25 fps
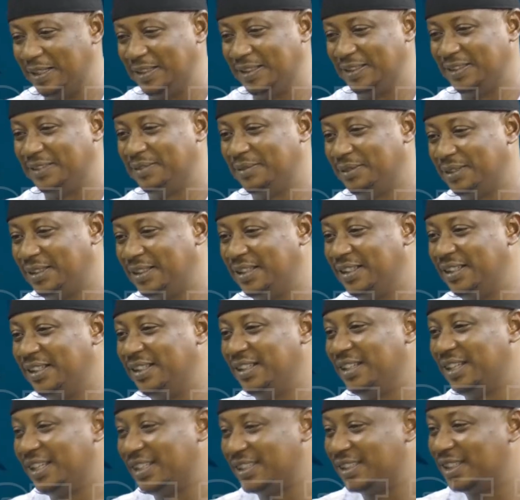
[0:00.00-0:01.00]
Uh,
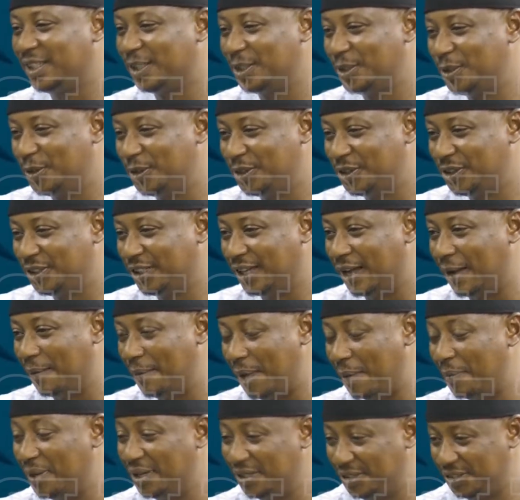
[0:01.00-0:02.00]
let's get to share,
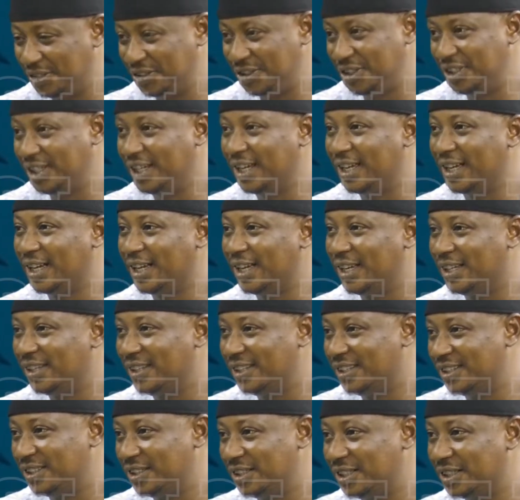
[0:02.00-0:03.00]
I mean, share
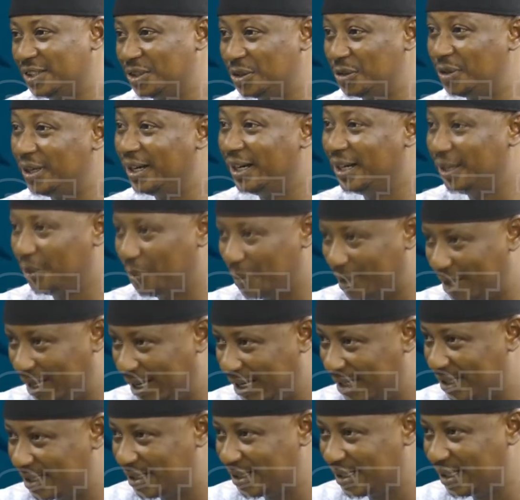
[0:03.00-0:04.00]
this trend with
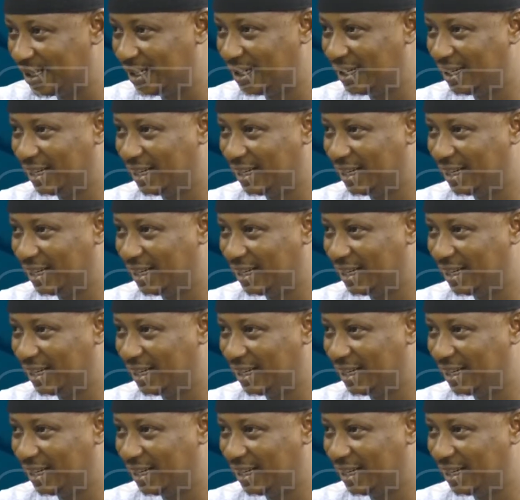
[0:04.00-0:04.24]
us.